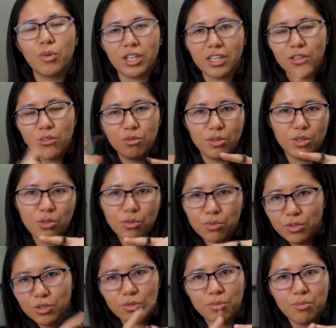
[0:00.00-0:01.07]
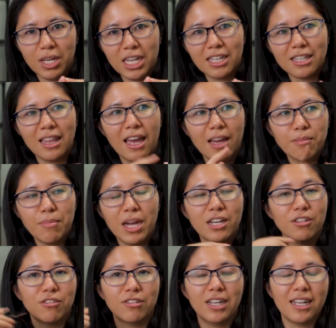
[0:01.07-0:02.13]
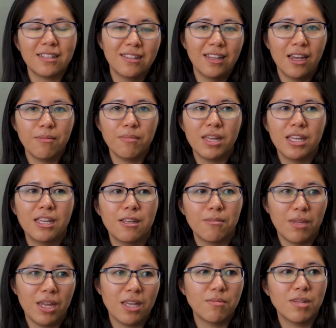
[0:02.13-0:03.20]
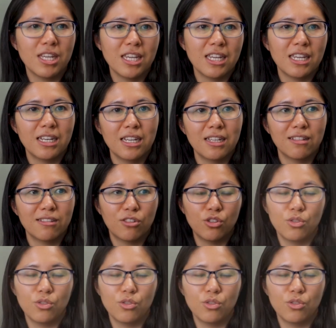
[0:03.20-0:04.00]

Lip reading: what can you do to make that better next time? Maybe it is